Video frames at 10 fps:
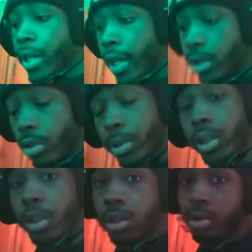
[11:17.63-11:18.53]
and it's gonna be a
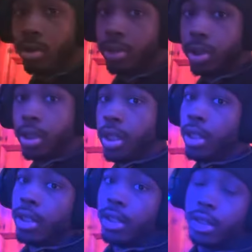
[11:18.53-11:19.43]
link in the description.
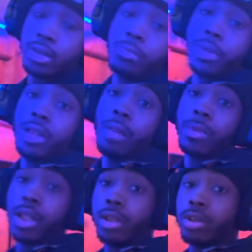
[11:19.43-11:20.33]
That's gonna be it. I'm gonna
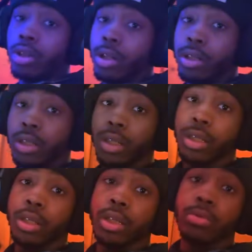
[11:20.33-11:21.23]
catch y'all
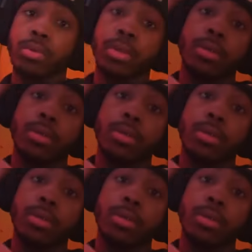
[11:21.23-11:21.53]
in the next one.